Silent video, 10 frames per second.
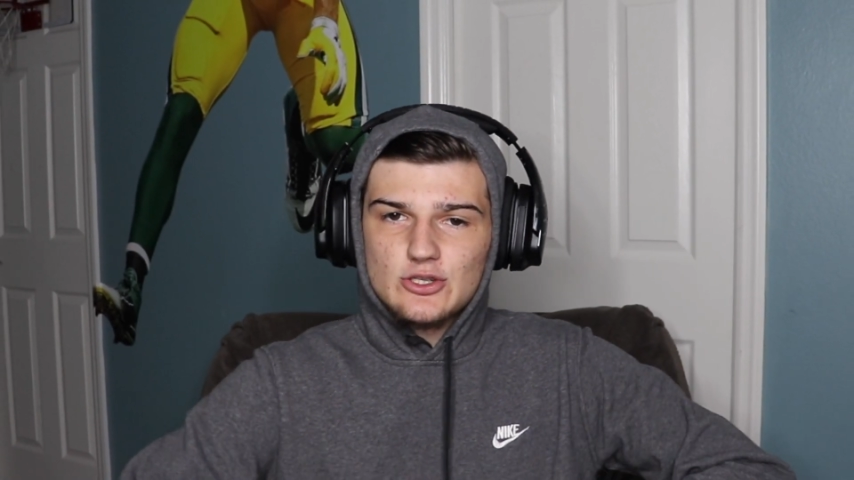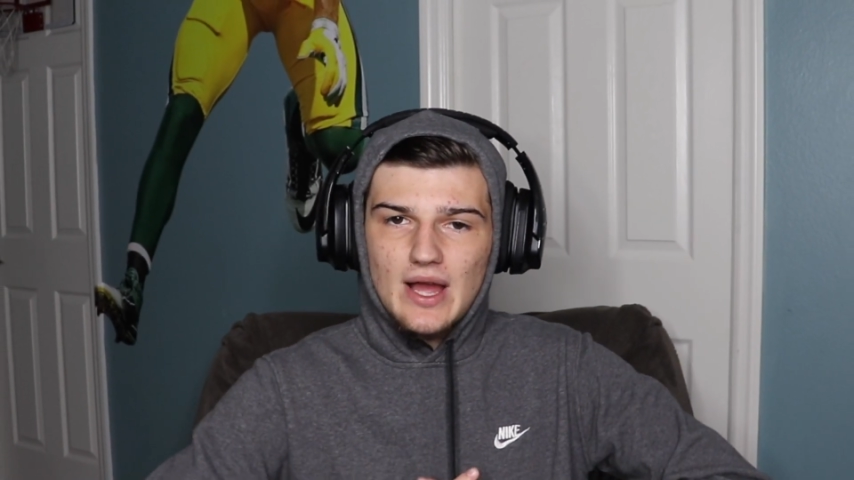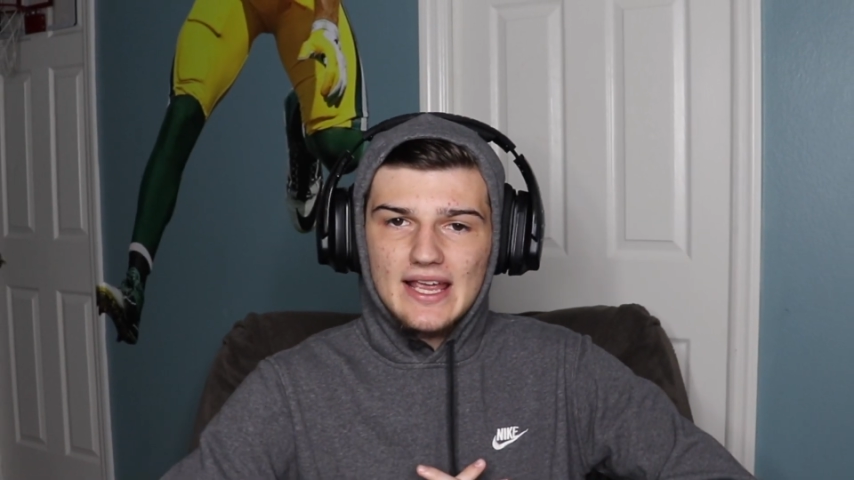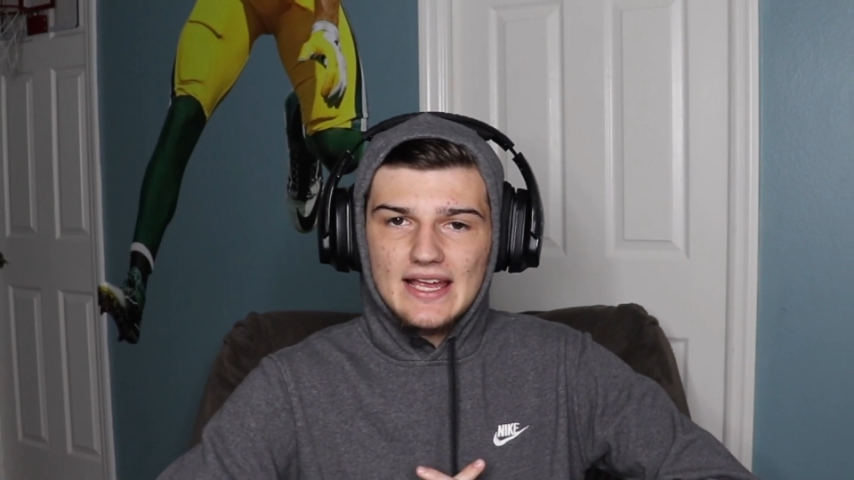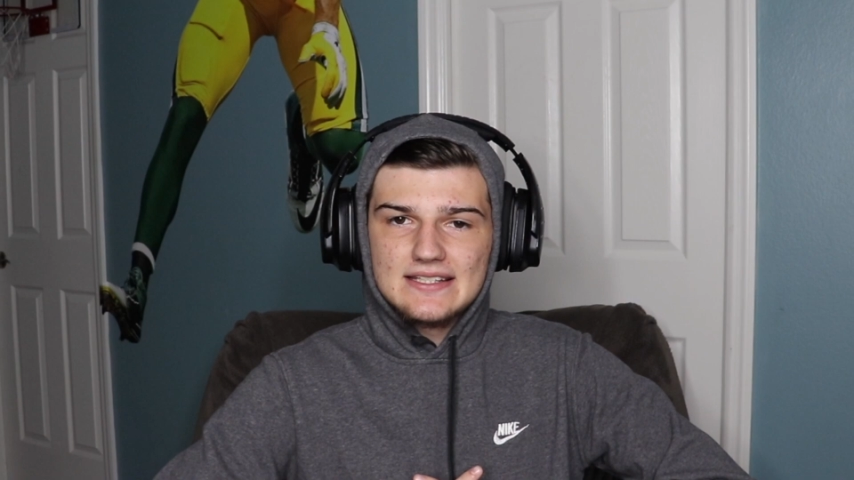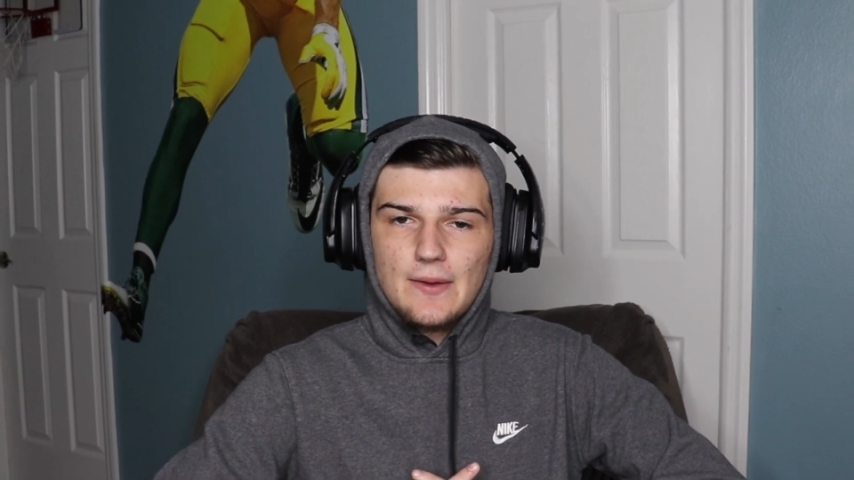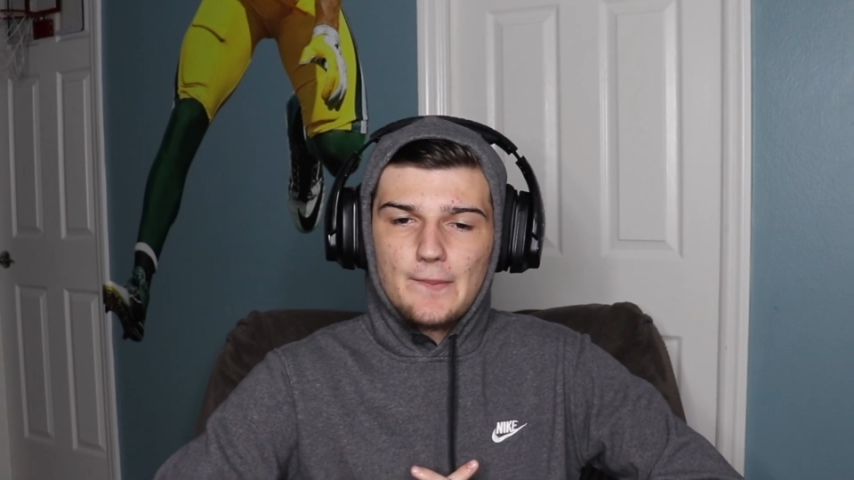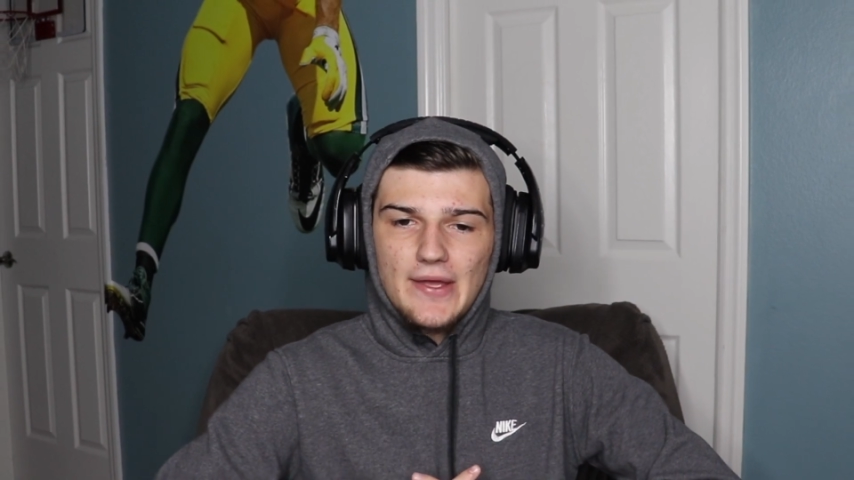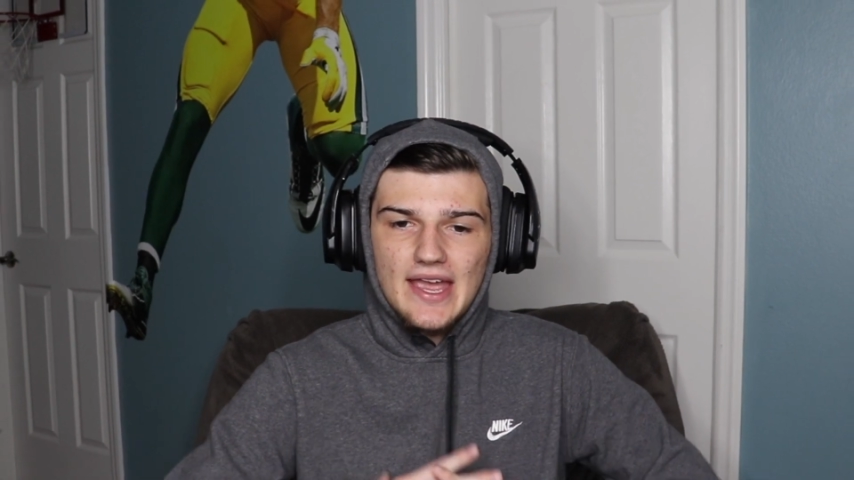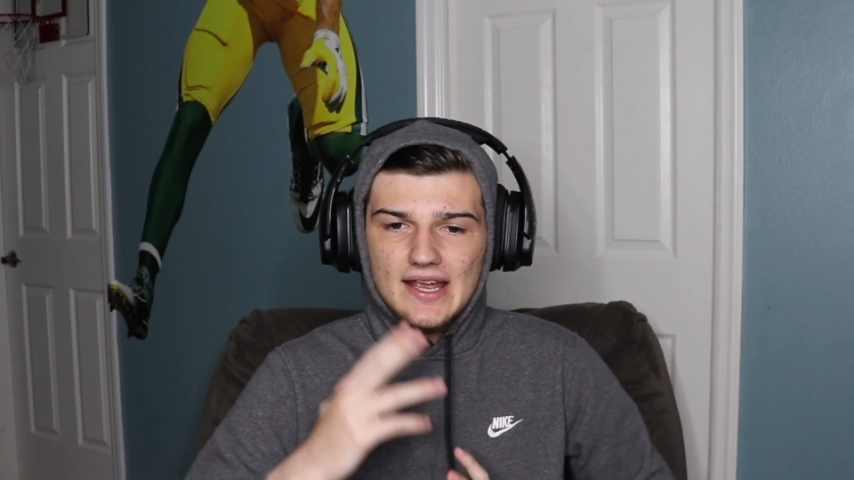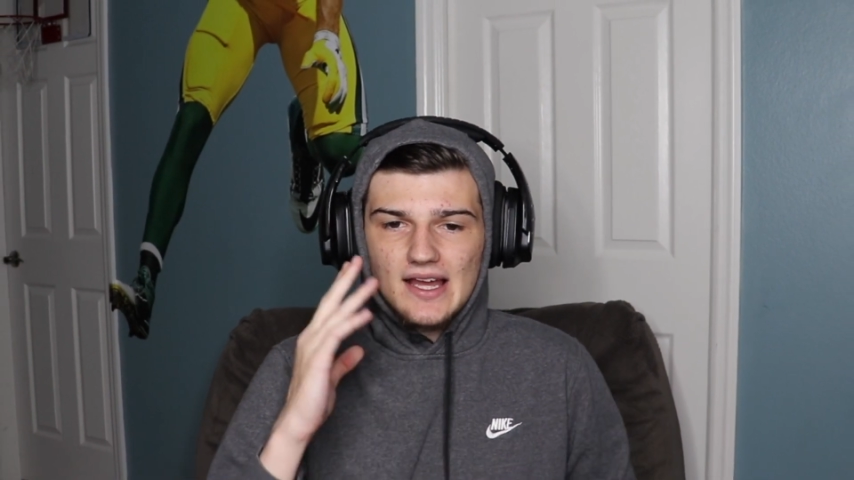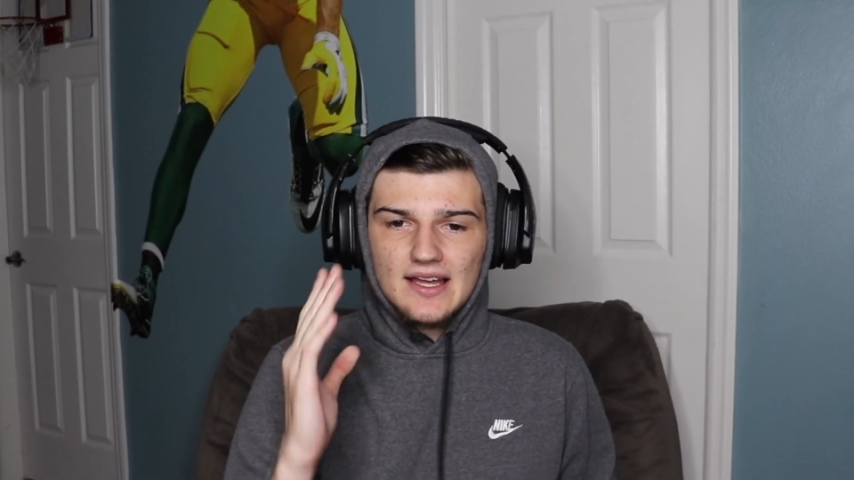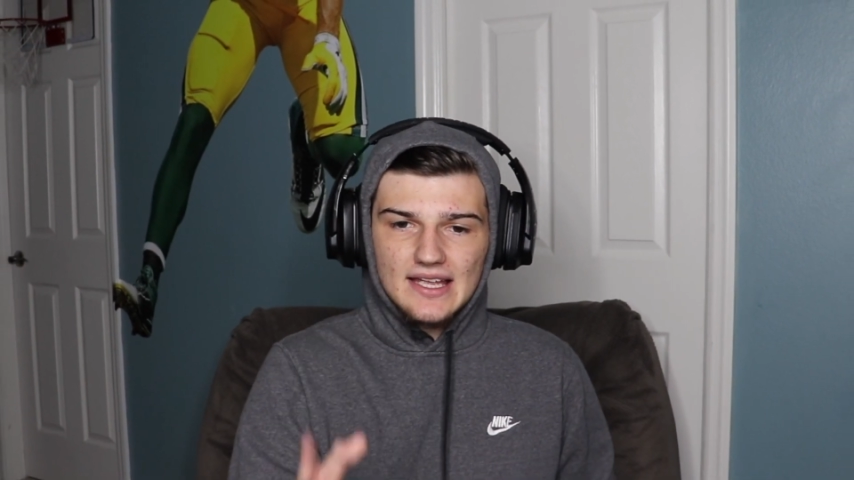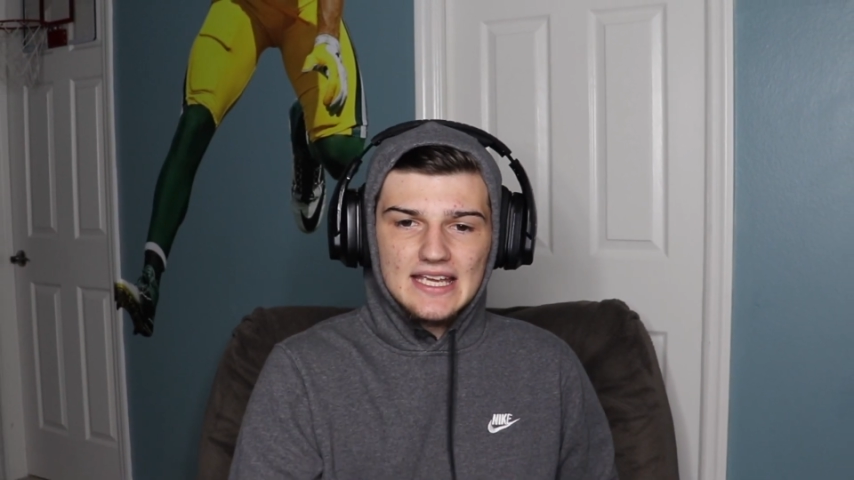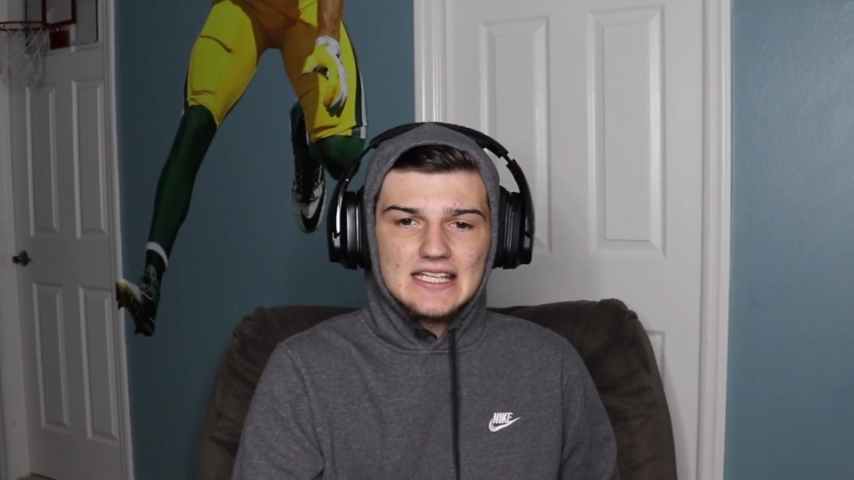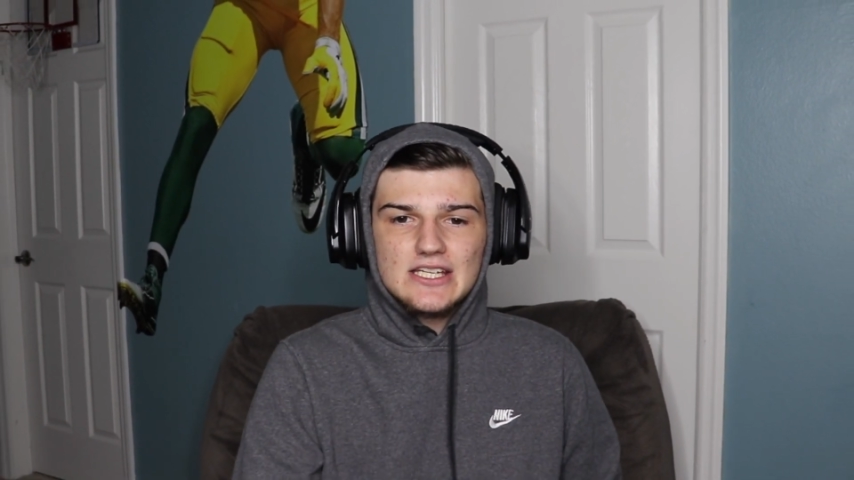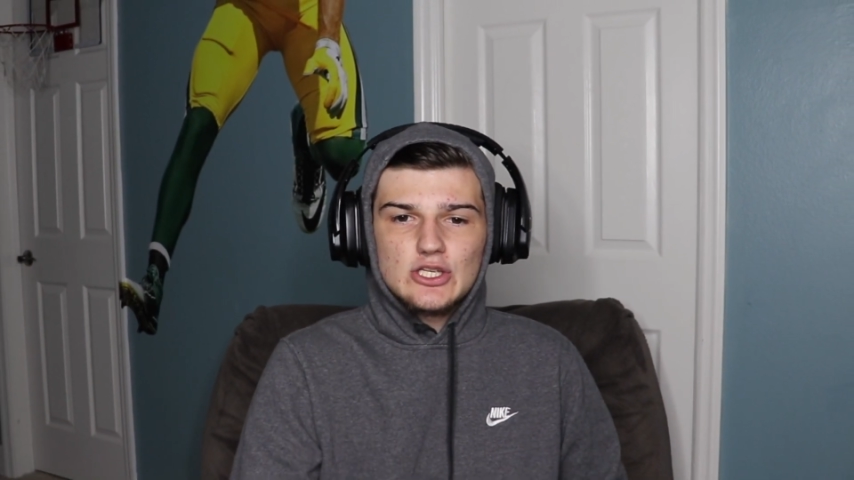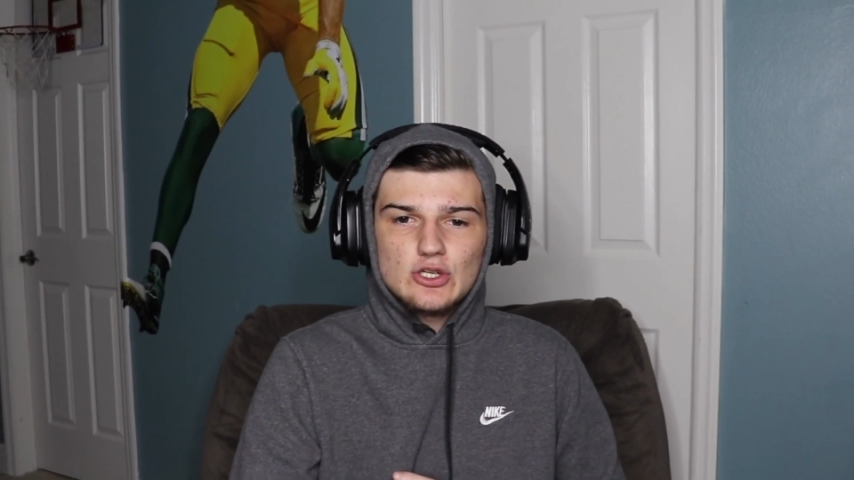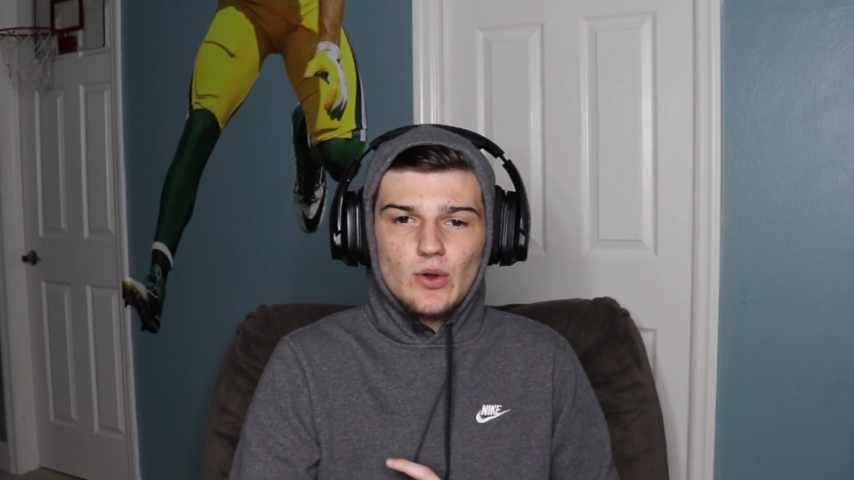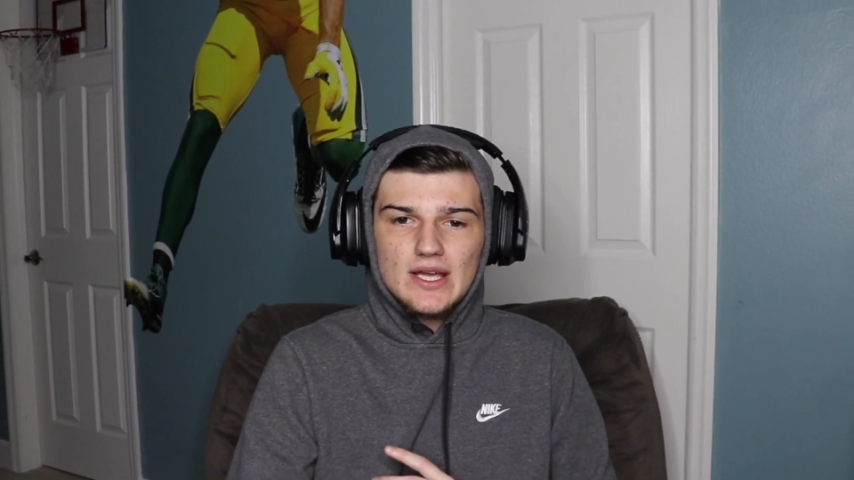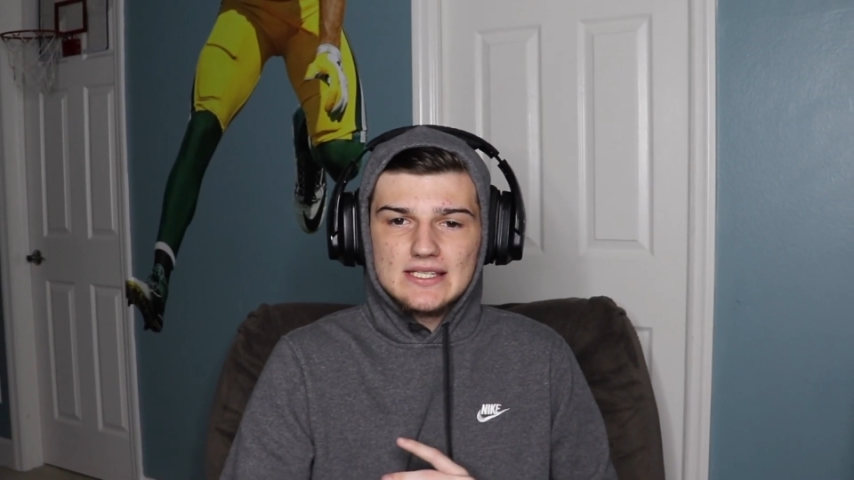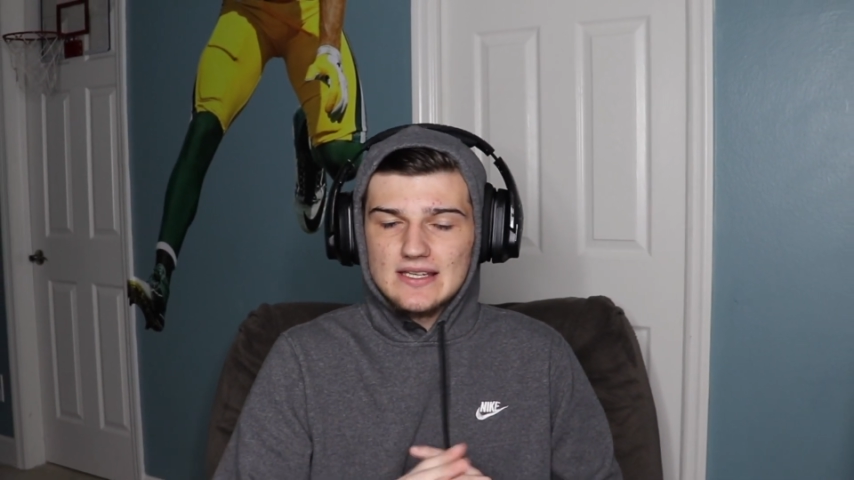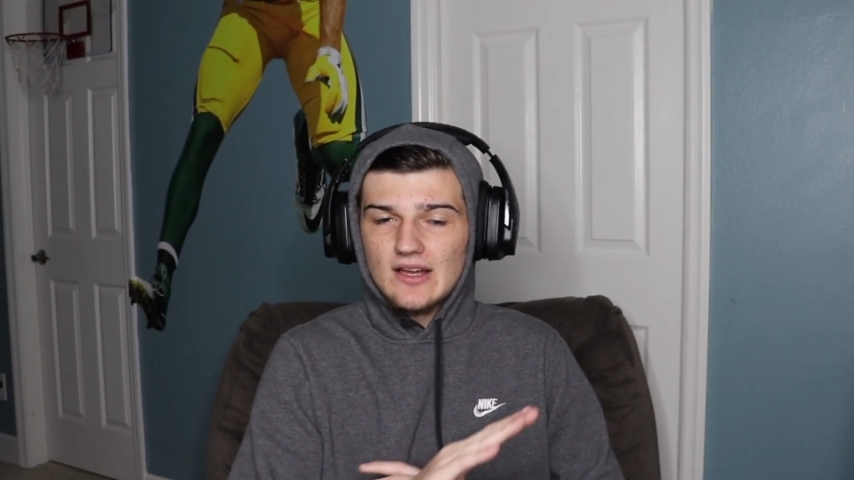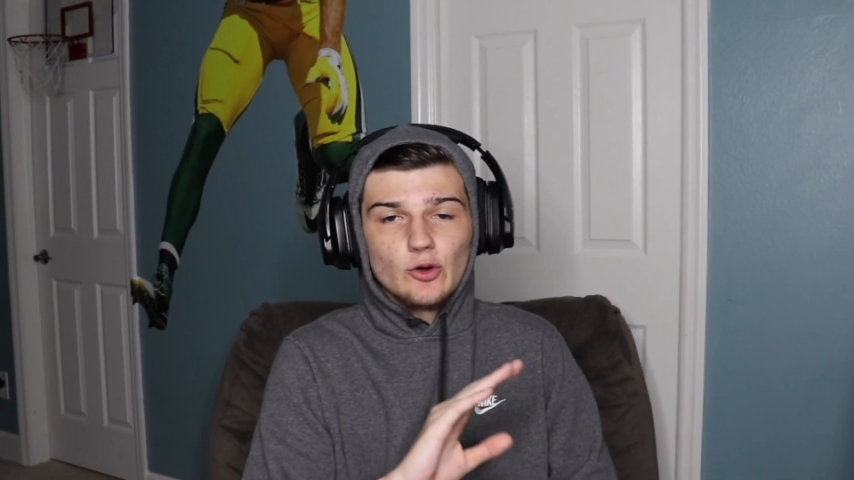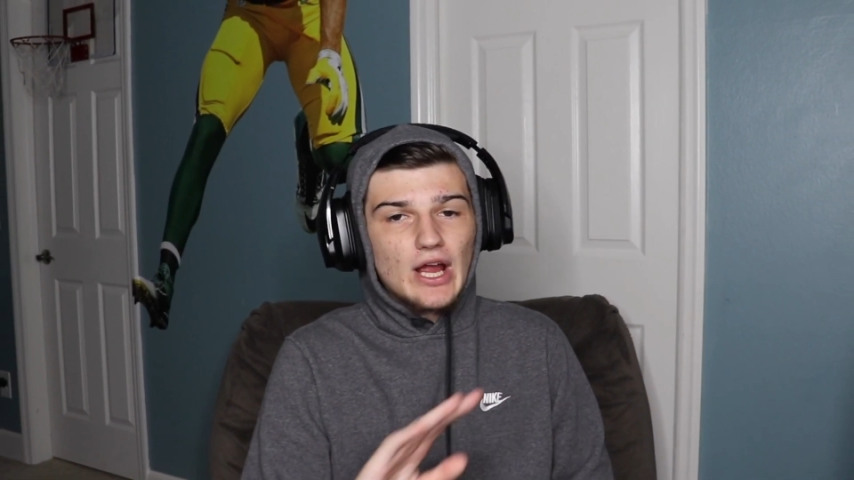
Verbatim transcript: so I get to pick Easy choice.